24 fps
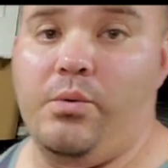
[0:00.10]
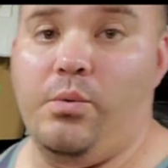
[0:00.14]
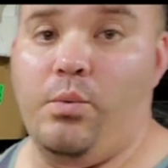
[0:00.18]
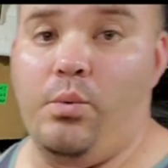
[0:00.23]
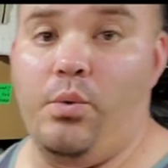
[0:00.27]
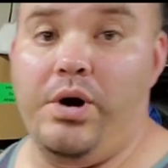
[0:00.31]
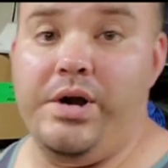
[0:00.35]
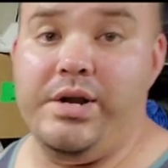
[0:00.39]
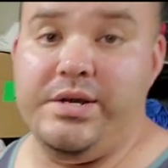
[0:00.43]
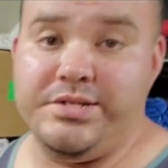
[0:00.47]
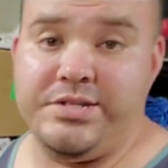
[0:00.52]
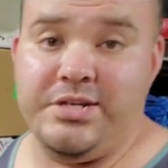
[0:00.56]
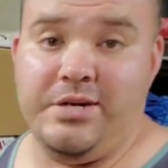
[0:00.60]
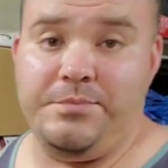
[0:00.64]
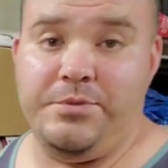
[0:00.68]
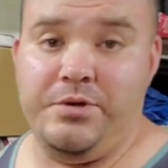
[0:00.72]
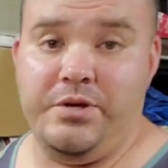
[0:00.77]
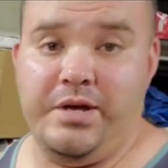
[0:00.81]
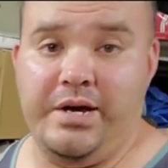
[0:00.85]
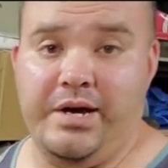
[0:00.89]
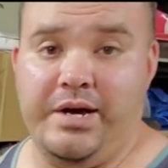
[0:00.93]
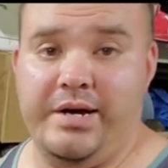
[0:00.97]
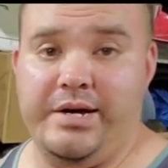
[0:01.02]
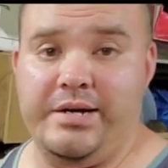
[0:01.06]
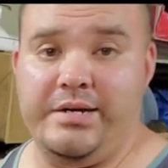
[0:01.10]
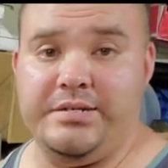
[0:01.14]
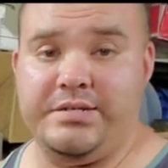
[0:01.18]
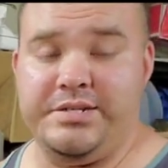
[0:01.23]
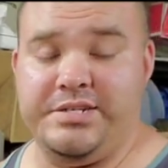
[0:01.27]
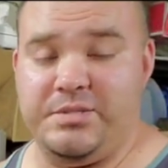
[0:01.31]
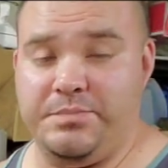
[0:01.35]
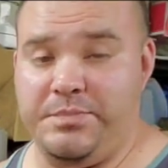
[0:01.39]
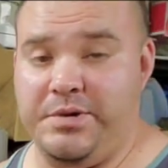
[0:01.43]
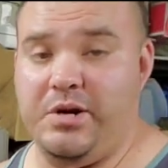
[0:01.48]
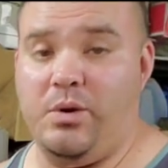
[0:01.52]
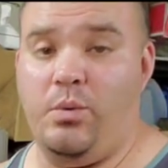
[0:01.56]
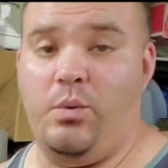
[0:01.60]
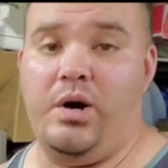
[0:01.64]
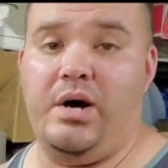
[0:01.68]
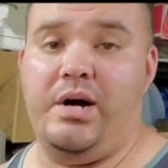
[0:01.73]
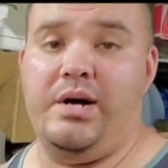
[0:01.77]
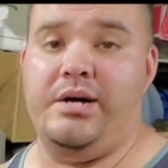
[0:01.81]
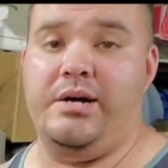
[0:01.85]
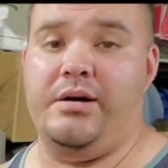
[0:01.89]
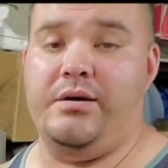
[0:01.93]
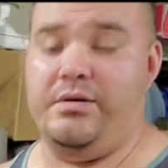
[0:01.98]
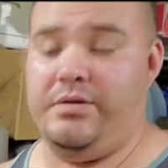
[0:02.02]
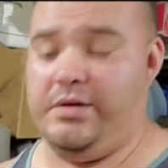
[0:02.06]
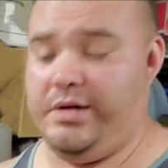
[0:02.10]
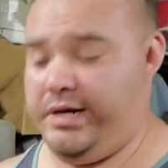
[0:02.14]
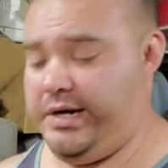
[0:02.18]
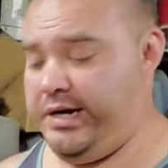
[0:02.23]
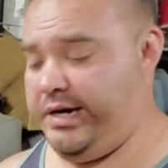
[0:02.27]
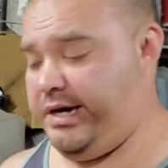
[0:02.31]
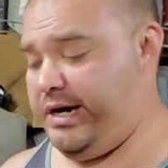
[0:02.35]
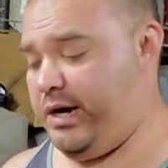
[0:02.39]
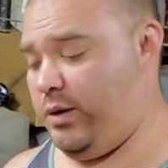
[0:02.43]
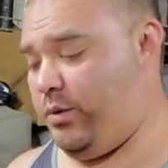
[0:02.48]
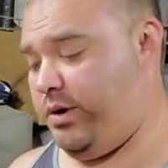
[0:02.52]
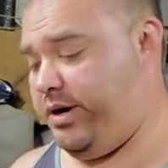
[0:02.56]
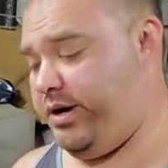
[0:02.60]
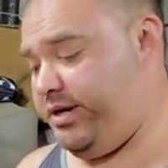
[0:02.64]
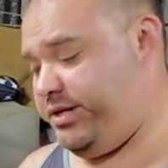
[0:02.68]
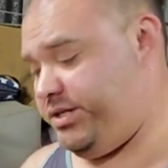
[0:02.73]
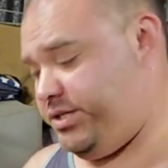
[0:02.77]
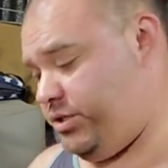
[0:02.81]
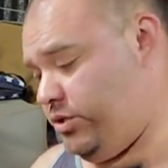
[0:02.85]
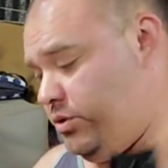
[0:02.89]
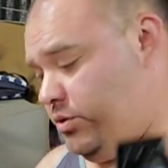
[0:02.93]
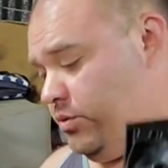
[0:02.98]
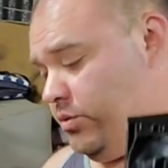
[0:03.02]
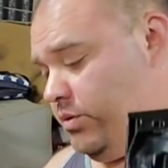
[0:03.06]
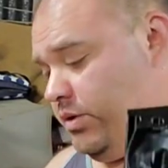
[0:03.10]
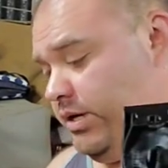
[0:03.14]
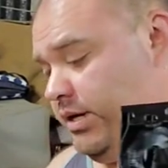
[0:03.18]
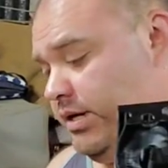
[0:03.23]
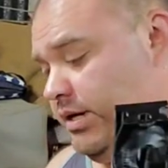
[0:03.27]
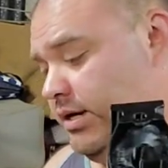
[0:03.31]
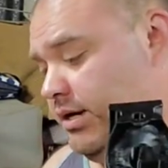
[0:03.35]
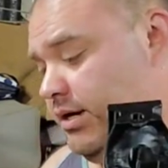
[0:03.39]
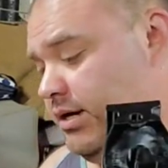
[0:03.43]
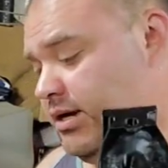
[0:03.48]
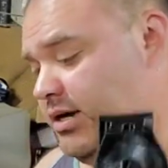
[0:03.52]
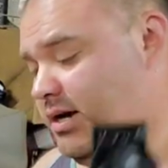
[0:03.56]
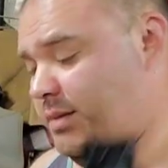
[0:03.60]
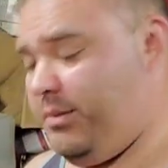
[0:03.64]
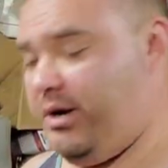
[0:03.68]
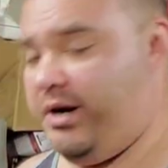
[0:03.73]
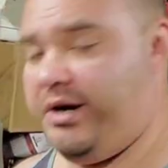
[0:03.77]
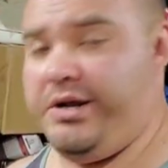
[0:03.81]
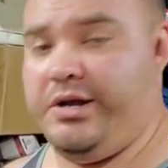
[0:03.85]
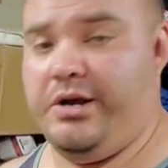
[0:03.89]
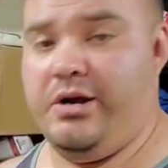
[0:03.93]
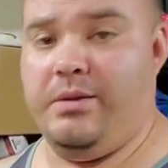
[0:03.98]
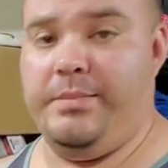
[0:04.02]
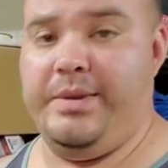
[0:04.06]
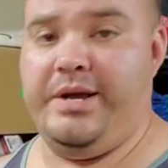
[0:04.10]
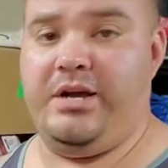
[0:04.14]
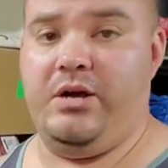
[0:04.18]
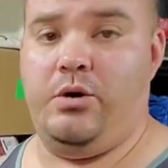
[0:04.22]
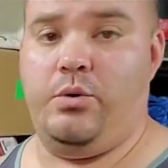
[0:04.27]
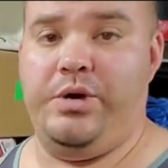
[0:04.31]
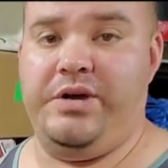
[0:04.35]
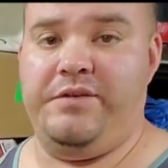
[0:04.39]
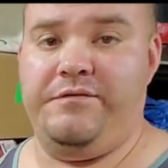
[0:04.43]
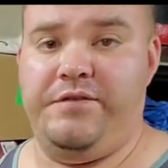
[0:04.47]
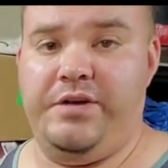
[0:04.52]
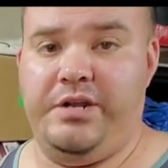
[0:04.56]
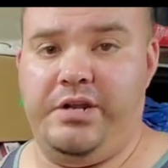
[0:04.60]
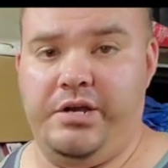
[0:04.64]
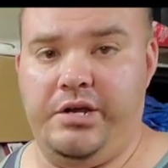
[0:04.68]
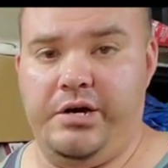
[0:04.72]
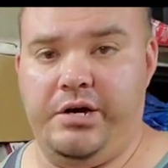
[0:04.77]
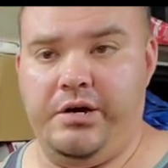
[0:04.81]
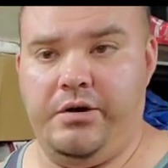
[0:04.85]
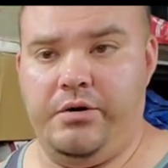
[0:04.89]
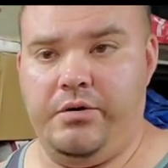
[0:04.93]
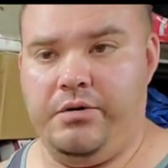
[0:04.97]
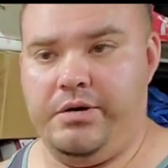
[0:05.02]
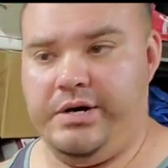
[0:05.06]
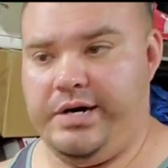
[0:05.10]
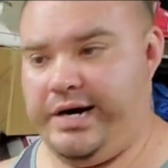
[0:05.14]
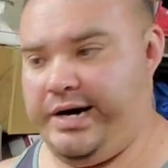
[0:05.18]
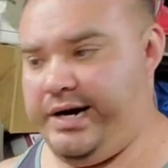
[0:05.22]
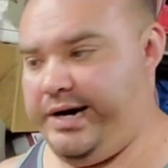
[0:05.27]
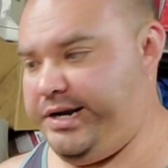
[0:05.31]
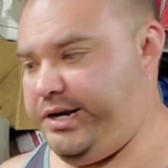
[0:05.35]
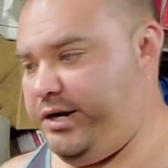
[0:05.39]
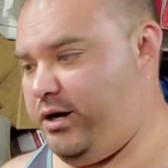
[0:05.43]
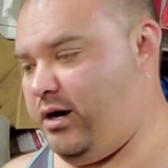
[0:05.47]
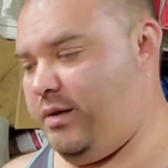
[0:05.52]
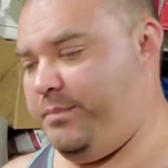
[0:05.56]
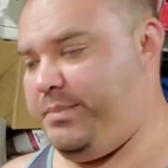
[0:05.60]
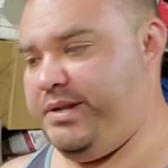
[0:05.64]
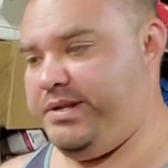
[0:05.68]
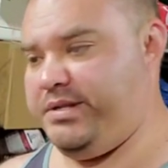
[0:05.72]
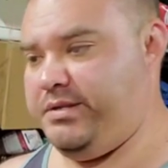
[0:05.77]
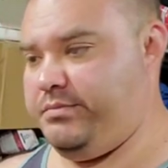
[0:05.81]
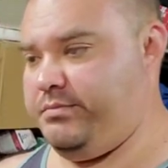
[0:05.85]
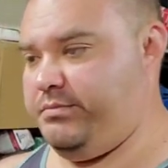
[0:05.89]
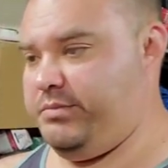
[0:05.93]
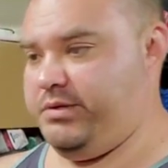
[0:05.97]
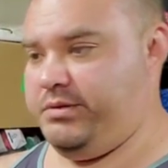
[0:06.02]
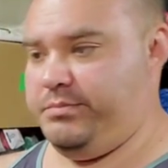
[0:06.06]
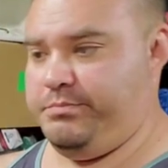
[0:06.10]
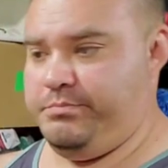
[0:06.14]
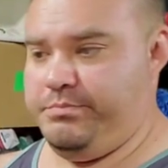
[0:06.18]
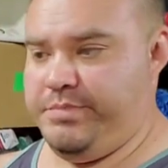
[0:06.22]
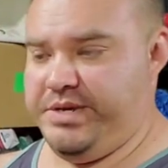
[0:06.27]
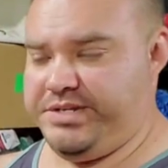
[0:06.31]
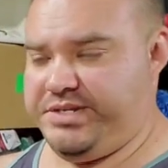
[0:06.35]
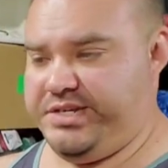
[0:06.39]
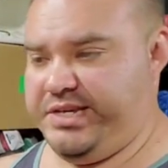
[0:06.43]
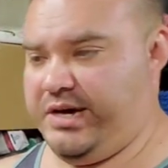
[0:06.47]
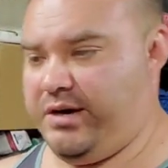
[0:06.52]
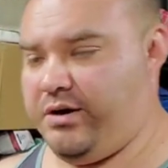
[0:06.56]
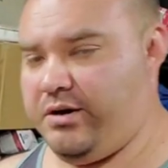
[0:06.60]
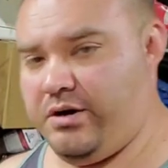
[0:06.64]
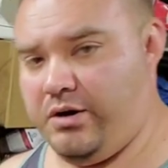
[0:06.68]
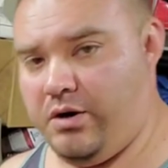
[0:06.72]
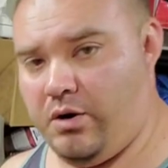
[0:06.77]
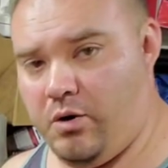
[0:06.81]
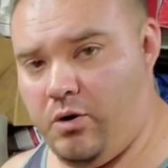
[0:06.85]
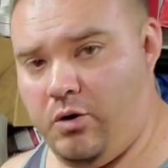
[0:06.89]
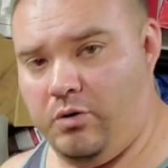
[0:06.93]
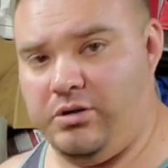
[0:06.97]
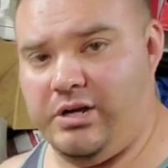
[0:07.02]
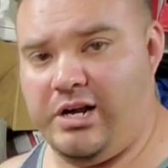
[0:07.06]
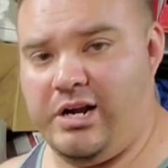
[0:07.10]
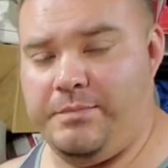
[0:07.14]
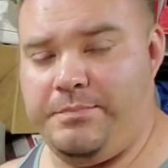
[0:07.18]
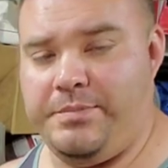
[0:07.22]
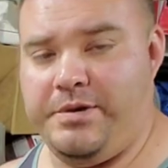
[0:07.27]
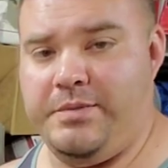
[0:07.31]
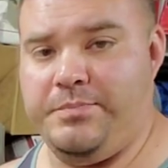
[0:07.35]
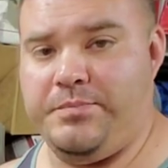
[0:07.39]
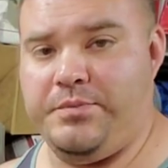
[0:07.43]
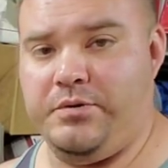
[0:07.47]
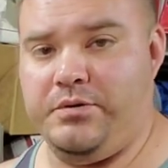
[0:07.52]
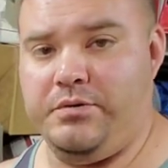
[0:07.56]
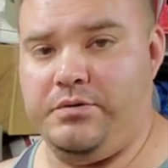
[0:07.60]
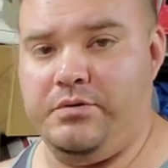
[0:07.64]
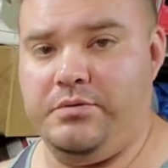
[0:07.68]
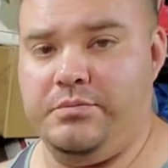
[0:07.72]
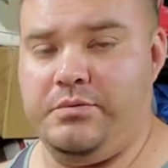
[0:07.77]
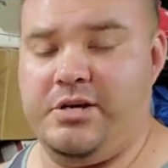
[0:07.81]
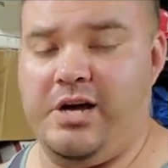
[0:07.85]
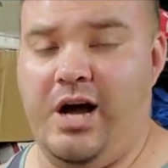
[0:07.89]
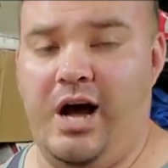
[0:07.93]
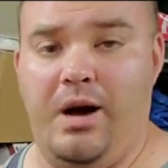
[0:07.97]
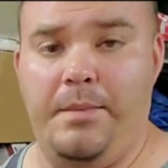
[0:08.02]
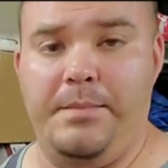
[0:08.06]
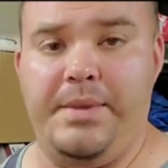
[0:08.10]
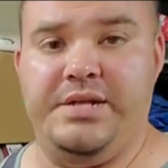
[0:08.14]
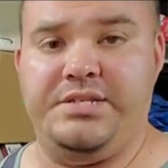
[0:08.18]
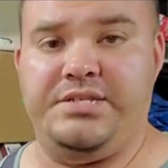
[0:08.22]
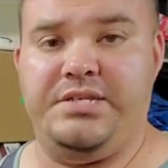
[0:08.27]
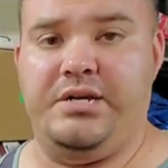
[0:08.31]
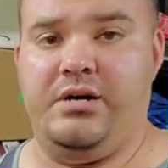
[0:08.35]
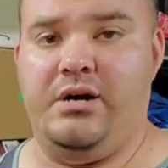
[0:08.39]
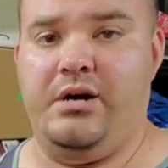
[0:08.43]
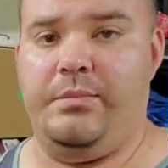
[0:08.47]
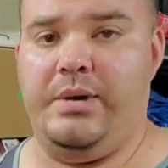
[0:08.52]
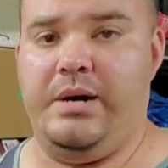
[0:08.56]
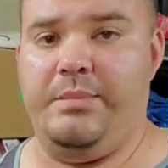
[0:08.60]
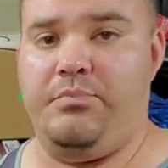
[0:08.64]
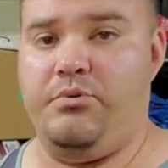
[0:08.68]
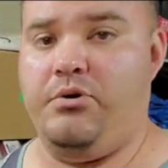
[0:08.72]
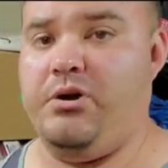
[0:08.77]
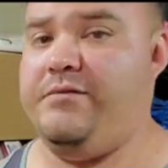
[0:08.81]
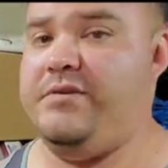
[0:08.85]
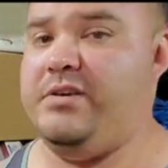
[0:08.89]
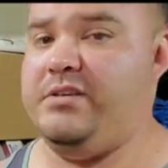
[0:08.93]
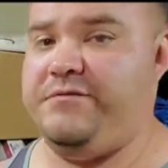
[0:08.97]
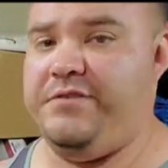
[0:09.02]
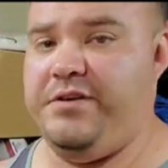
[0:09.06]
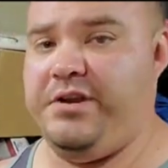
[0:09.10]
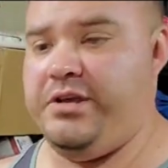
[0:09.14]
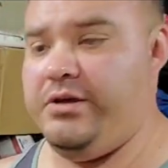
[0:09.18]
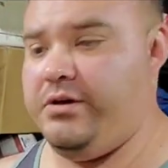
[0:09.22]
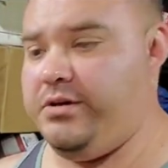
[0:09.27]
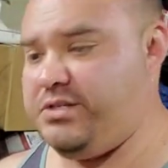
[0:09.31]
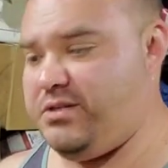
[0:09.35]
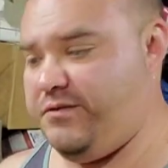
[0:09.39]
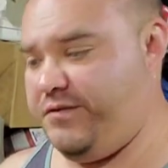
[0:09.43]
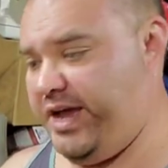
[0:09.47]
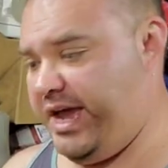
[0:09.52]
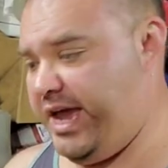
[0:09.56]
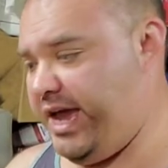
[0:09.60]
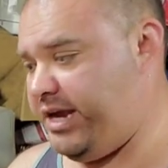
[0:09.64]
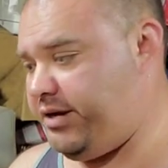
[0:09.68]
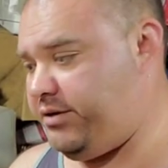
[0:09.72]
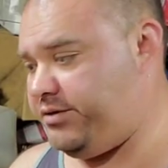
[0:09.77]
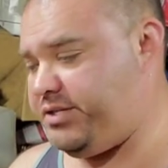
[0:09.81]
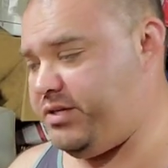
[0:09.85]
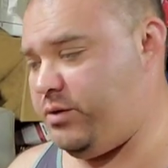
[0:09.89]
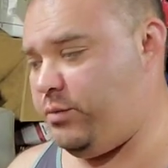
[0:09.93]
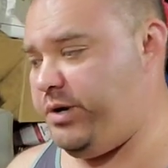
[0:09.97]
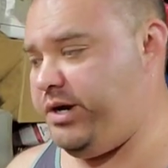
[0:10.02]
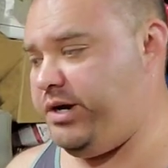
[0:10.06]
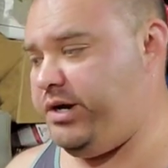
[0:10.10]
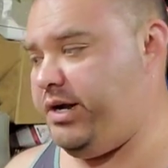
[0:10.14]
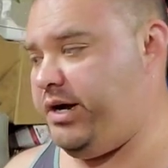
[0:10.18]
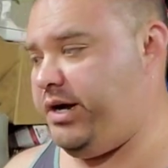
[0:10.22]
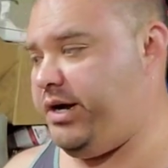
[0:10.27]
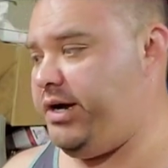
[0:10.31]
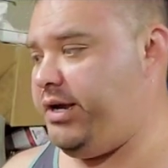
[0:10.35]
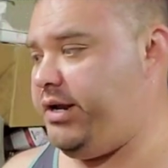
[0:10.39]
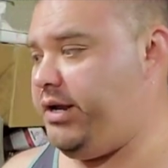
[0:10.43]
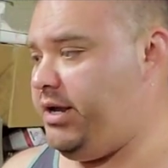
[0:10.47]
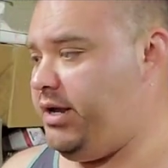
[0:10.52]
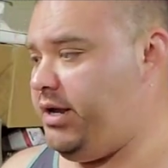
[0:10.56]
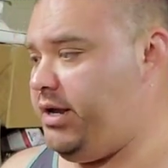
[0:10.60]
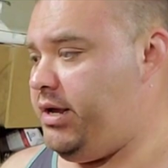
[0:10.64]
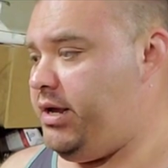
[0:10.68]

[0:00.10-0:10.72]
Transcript: What is up, you guys? It's been a while. Uh, I wanted to come on here and make a quick video. I know I've been missing out on a whole lot of people commenting on my previous videos of handles and whatnot.